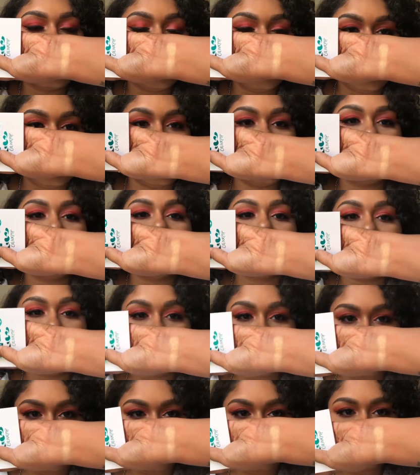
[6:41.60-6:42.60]

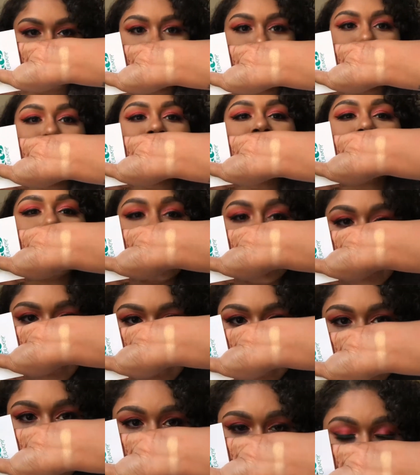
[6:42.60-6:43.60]
yes,
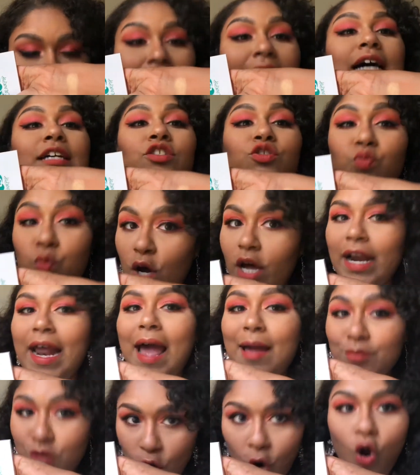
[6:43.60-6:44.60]
that's what
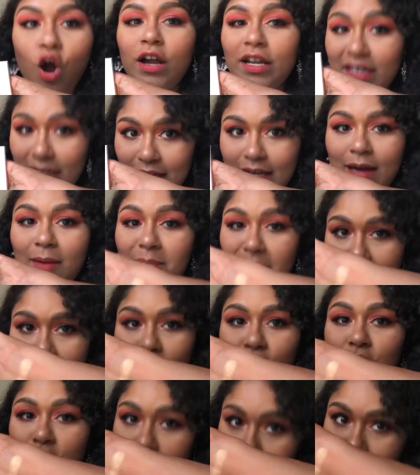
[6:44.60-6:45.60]
I'm talking
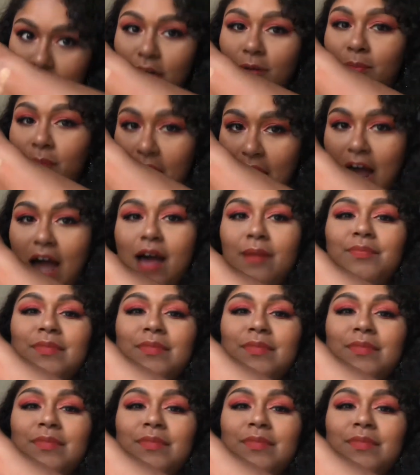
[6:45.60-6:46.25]
about. Colourpop.